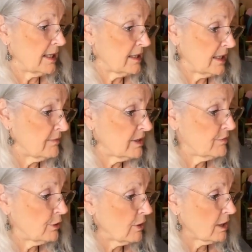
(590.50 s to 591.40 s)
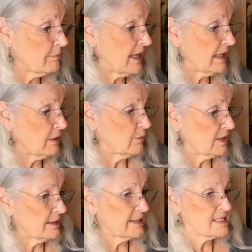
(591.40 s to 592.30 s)
eh, even if you aren't making
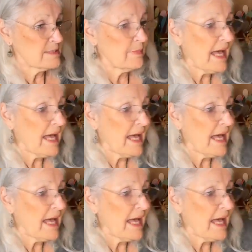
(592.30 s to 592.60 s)
one of these